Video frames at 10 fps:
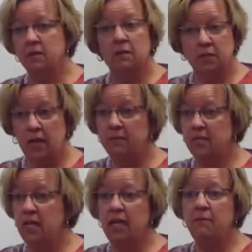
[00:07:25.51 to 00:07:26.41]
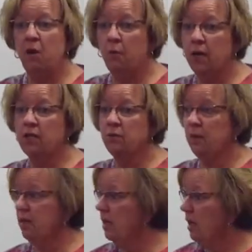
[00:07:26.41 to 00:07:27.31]
Sometimes an email works
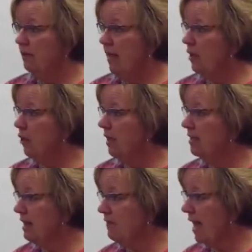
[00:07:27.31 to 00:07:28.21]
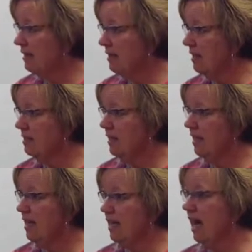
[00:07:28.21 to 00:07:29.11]
when they couldn't have access to
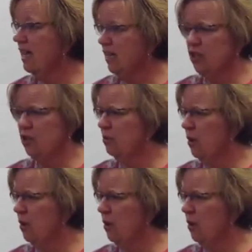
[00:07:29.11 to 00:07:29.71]
eCollege